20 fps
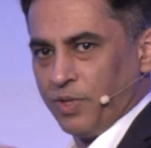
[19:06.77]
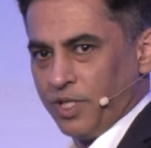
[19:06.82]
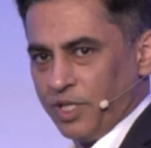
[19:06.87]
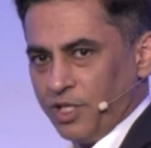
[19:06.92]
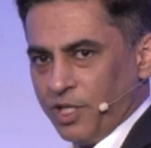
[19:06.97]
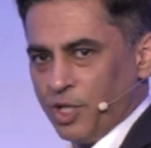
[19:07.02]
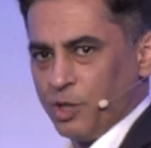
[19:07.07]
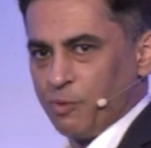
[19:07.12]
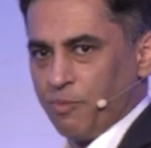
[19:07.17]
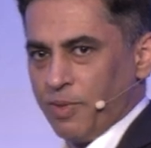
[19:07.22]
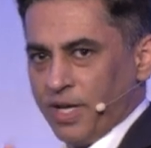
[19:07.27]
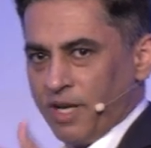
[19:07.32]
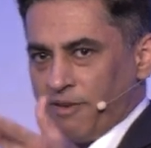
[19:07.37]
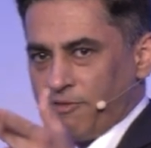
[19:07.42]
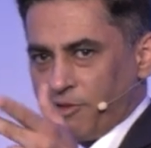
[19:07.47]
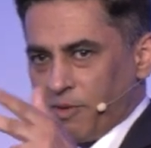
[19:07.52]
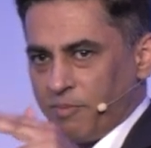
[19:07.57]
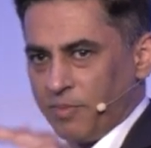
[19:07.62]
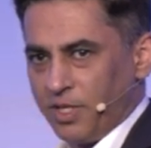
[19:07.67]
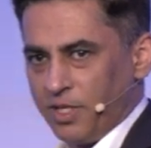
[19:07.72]
within each player
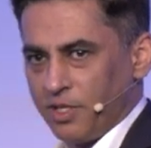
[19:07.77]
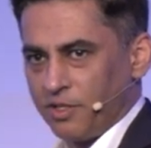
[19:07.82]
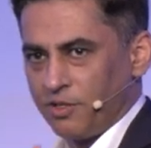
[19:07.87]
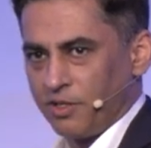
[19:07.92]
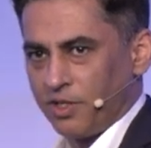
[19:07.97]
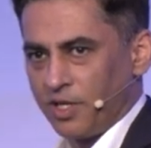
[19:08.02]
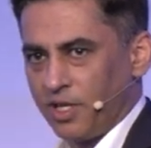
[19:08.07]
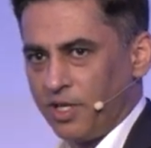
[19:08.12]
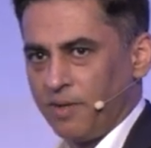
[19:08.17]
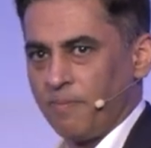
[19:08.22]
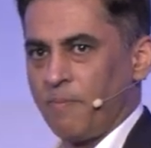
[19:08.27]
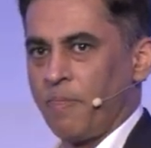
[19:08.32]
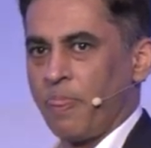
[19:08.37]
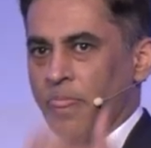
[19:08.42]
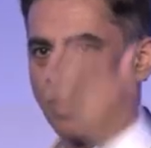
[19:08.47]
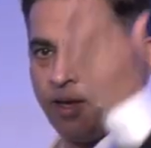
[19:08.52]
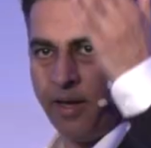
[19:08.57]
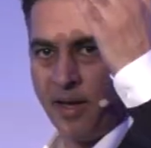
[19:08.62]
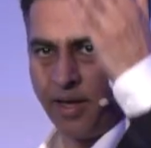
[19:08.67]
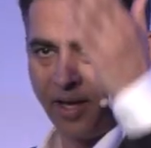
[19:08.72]
from year to year
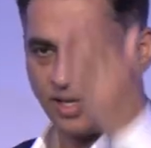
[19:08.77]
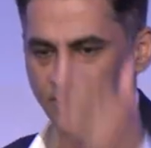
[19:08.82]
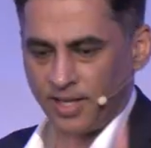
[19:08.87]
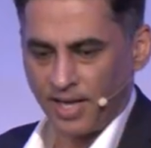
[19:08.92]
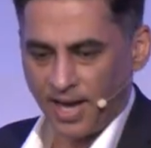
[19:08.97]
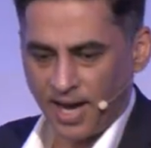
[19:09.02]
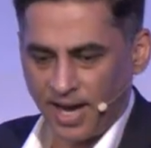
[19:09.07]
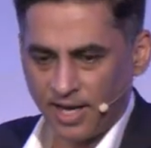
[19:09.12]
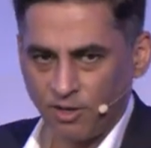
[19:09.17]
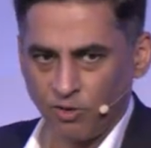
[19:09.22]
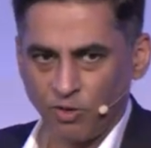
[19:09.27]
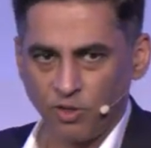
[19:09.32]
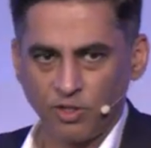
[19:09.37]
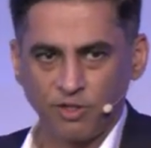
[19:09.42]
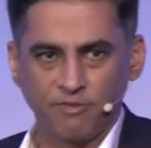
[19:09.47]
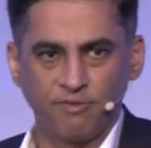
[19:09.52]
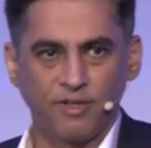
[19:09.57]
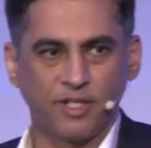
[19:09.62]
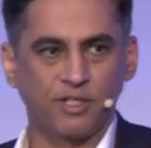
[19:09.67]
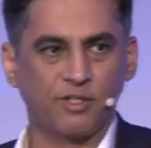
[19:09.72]
and they add all
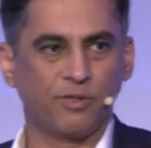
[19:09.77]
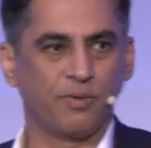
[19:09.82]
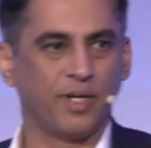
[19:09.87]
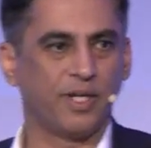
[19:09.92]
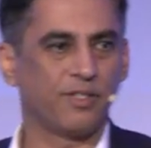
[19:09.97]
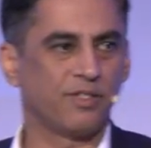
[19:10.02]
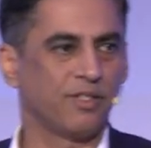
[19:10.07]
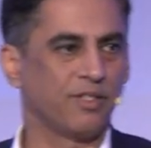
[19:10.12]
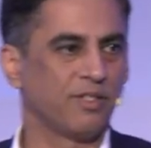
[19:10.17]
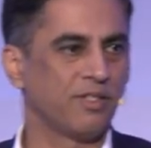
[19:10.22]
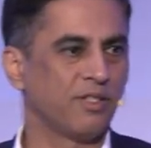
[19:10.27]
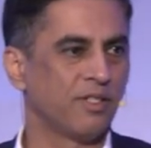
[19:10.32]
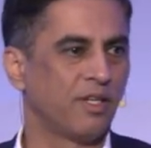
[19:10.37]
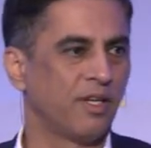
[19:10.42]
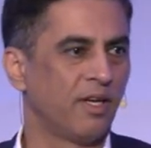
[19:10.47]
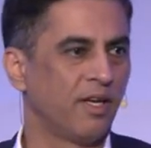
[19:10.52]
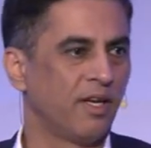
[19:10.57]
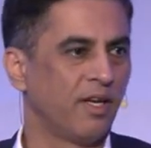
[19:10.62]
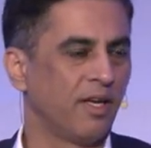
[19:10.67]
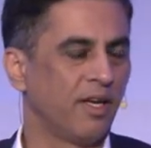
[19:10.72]
the fluctuations.
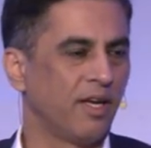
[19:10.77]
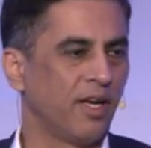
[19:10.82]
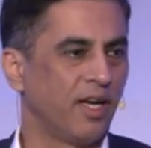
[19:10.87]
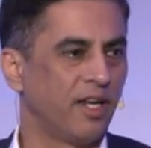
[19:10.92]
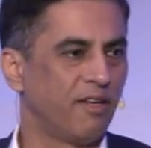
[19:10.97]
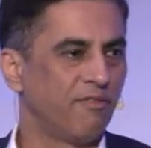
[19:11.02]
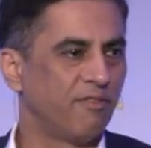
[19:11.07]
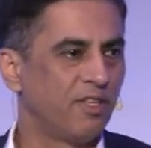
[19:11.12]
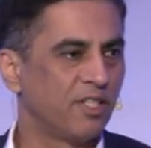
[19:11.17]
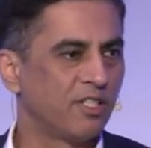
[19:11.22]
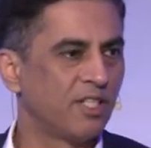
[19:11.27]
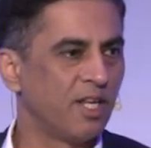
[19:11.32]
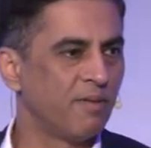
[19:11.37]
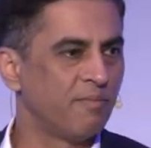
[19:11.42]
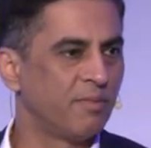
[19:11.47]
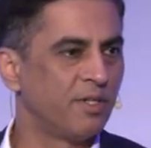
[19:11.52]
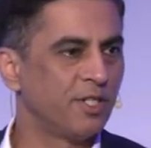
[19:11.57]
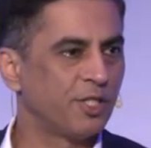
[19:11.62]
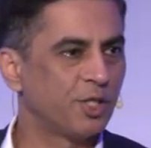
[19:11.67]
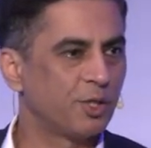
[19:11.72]
And if this
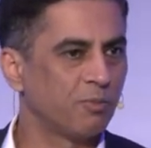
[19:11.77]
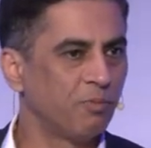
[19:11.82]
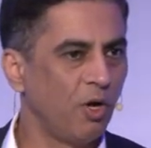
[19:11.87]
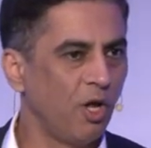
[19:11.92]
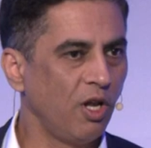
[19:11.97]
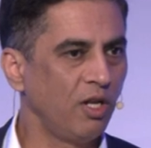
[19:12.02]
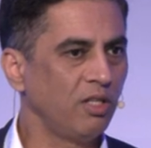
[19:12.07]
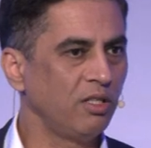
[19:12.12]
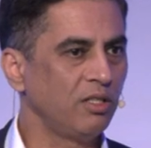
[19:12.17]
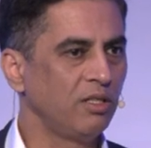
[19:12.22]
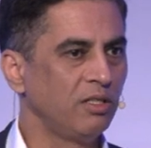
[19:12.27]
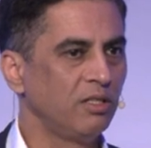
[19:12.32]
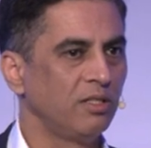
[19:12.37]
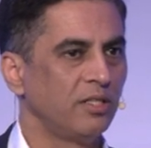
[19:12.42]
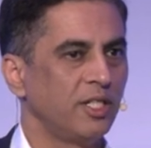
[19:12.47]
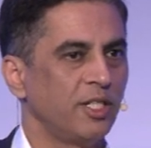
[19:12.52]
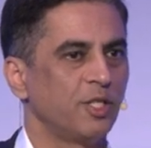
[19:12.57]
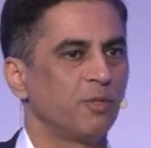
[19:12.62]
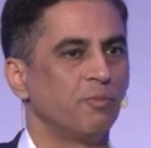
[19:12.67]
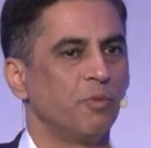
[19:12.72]
number is small,
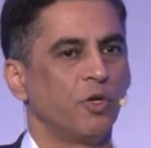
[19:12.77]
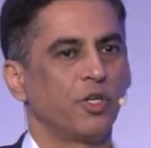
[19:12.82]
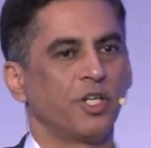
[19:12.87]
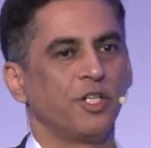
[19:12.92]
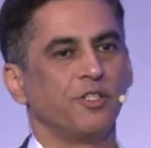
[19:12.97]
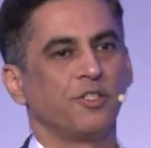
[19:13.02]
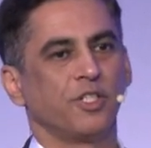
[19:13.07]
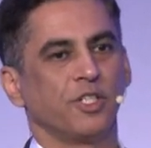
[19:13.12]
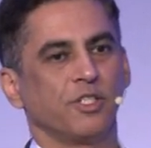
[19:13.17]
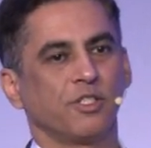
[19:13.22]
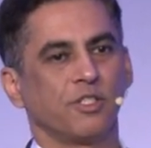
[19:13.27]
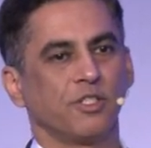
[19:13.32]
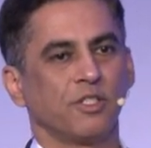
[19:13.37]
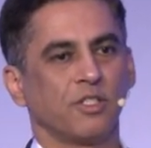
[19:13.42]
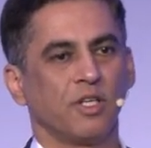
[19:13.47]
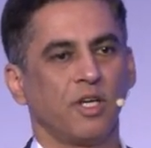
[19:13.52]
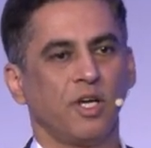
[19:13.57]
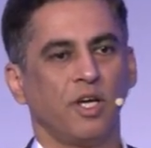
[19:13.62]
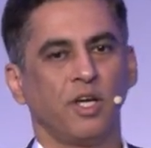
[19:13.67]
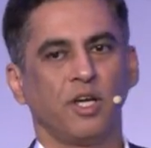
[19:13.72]
it's more
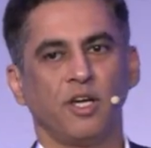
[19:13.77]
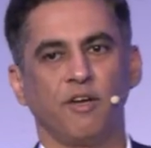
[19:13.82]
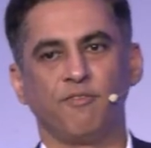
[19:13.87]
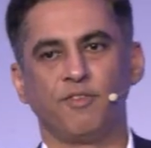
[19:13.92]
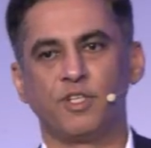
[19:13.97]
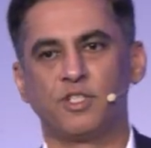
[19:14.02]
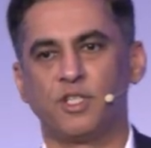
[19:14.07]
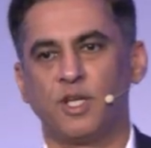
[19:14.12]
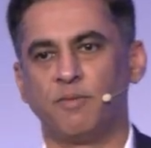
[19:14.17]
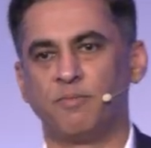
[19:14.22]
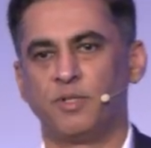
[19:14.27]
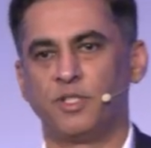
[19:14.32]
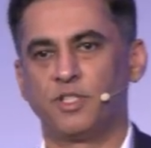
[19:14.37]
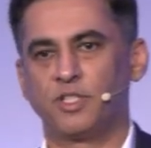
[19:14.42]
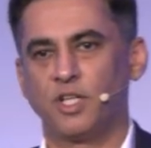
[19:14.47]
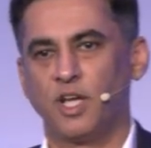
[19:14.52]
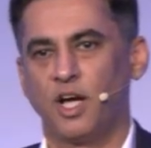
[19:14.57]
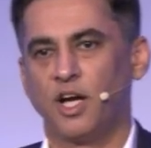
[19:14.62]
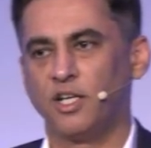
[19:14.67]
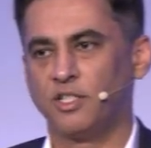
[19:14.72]
consistent. If this number
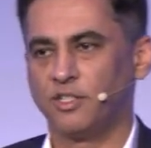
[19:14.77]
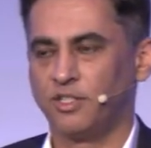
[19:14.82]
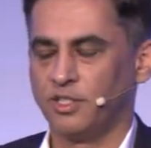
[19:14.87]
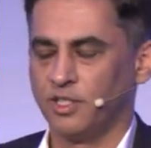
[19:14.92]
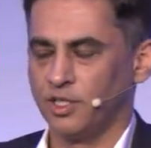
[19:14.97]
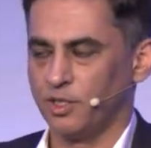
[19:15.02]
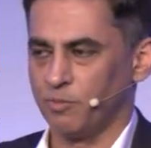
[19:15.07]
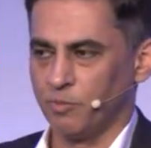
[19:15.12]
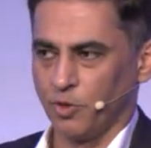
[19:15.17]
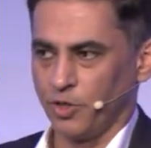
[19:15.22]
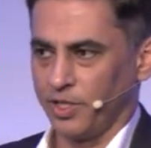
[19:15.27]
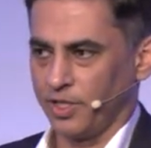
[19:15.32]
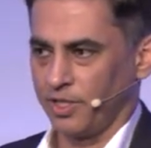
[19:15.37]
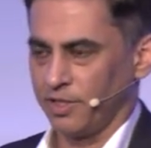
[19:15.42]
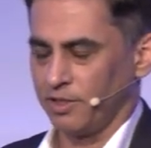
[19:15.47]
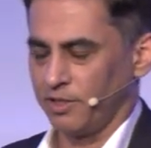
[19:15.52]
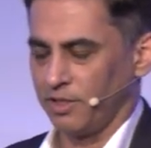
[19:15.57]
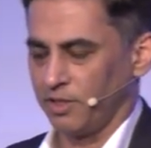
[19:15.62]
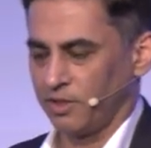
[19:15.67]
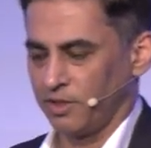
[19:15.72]
is large, it's more
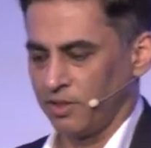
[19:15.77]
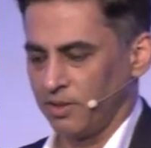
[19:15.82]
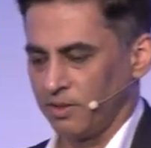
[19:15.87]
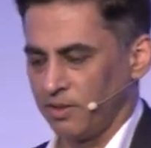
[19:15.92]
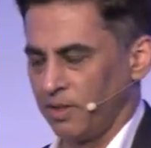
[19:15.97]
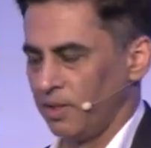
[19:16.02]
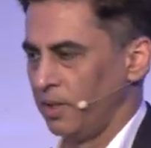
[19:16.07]
inconsistent.